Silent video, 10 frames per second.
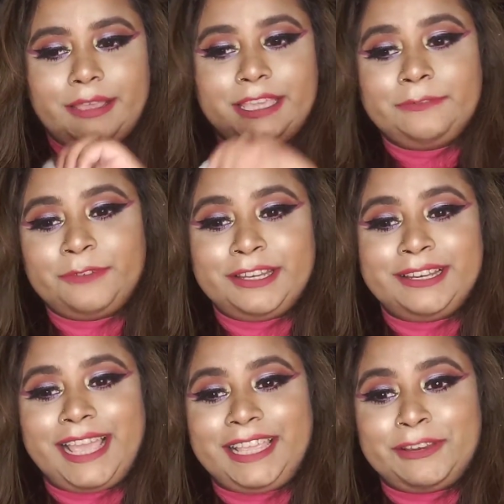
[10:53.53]

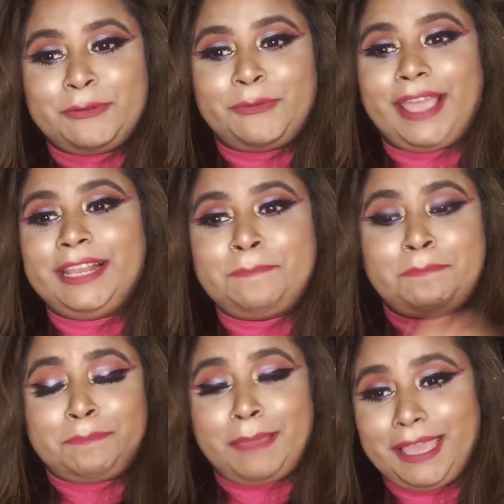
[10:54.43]
Even while
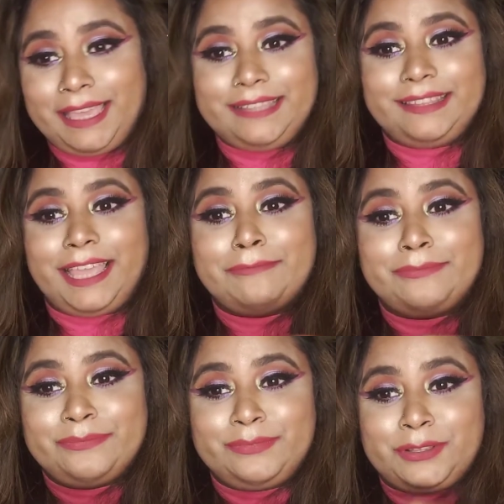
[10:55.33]
paying
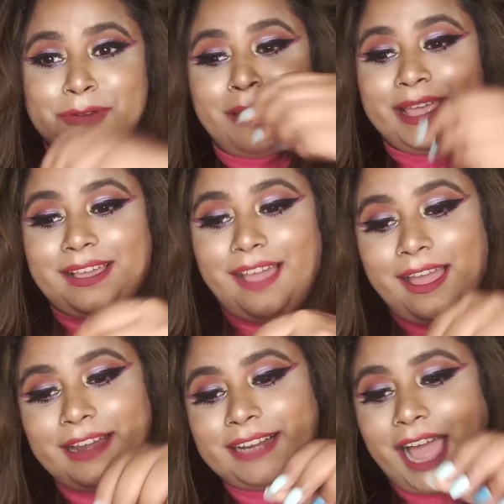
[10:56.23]
them through my
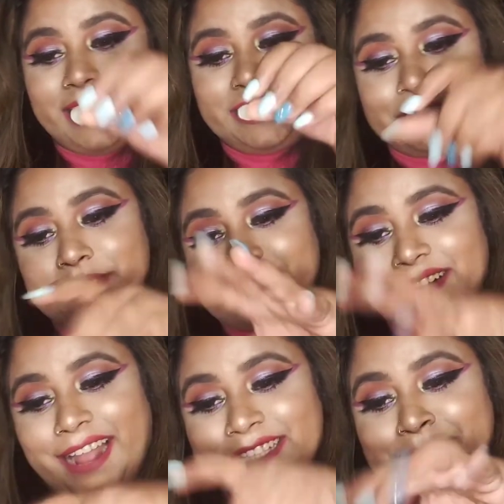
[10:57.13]
card, I need to
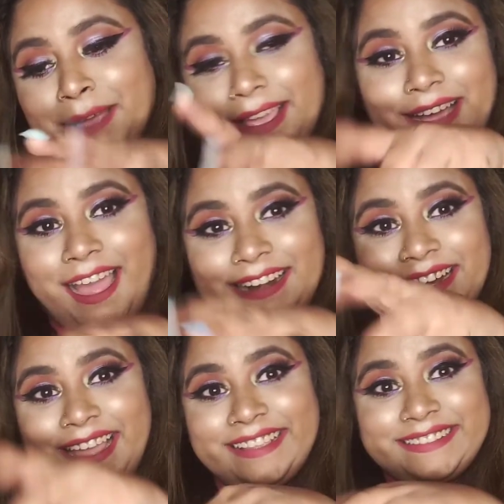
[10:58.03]
scratch my
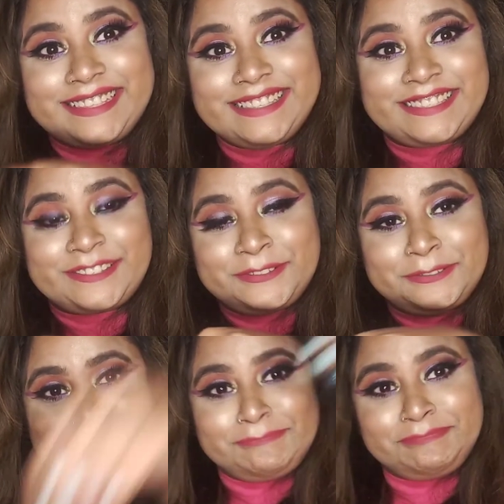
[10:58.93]
card like this
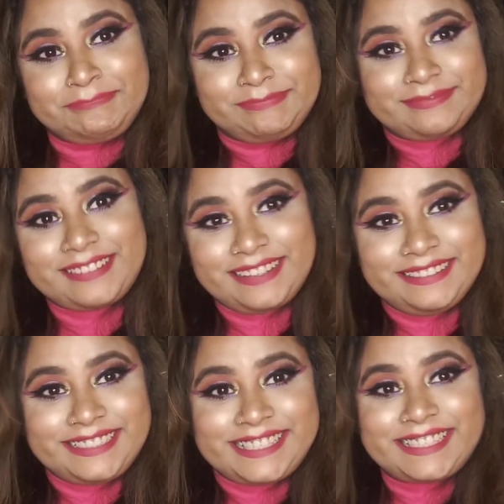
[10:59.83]
to
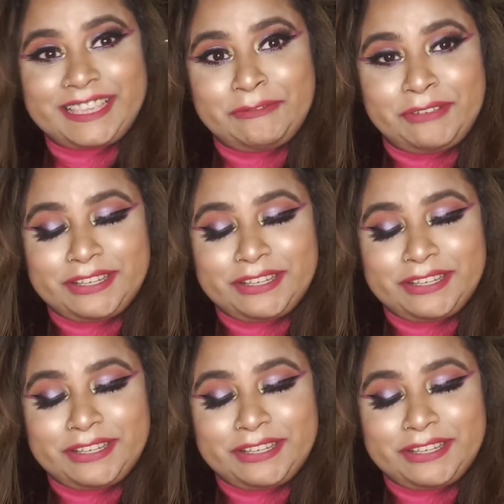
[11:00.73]
just give